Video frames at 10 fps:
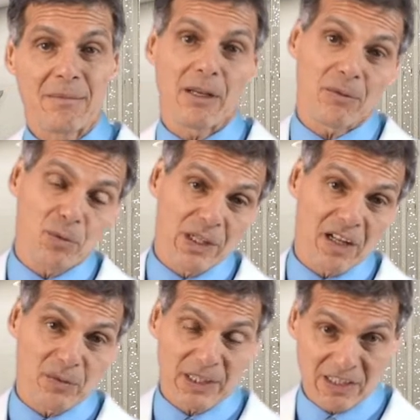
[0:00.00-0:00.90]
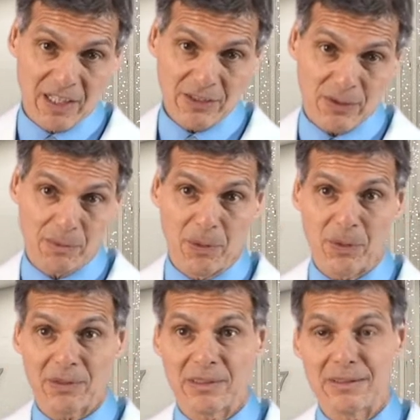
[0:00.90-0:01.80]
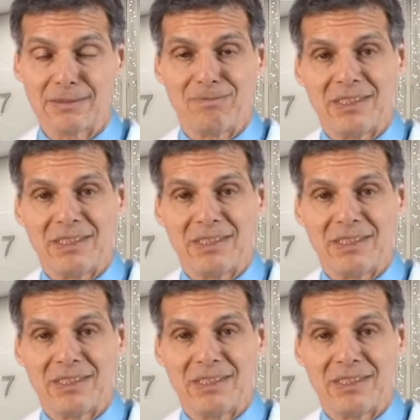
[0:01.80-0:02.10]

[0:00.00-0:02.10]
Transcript: But what is also important is